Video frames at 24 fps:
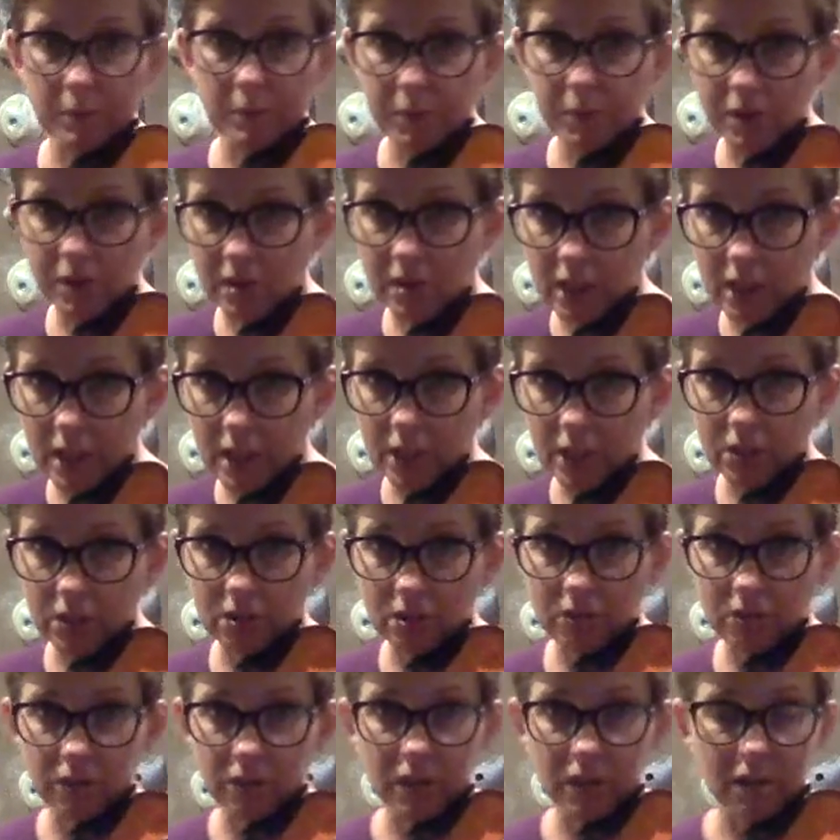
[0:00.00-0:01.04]
is high 3rd
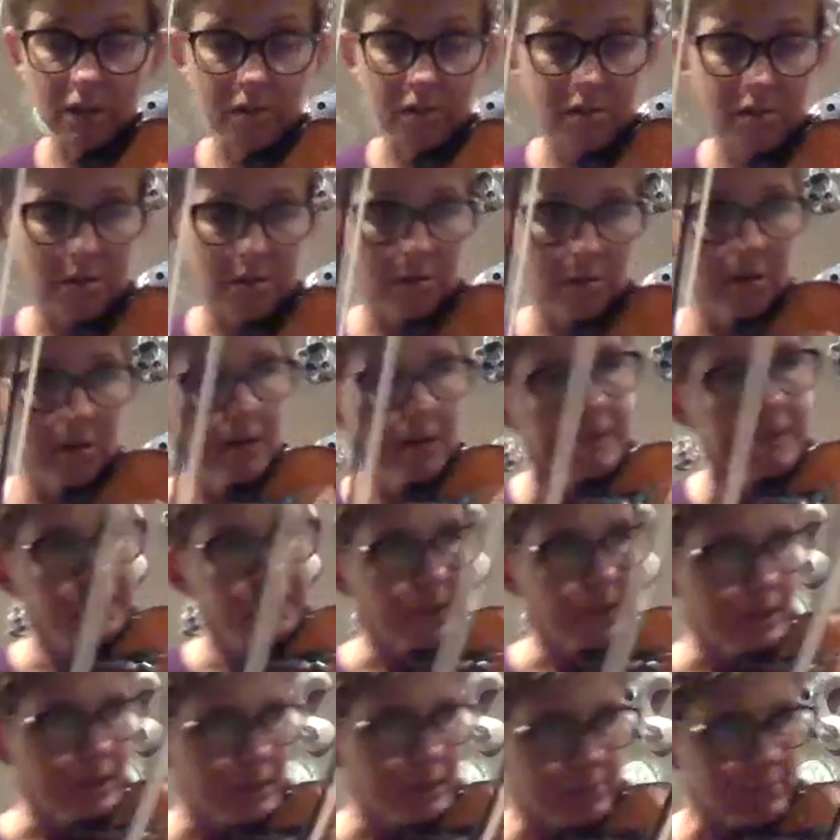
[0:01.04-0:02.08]
finger. So
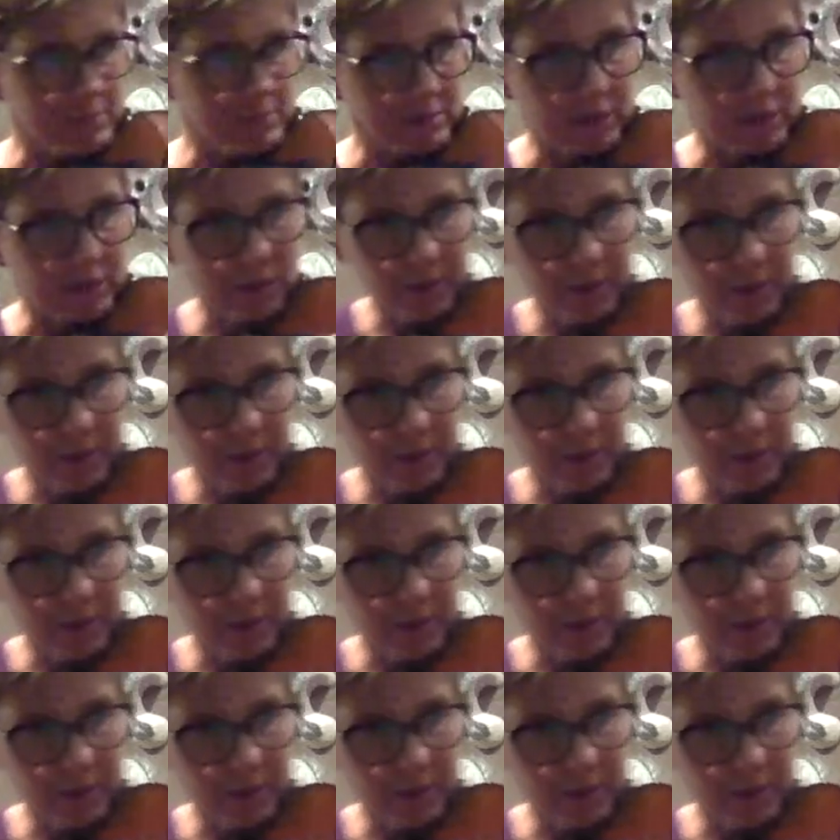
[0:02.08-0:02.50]
slowly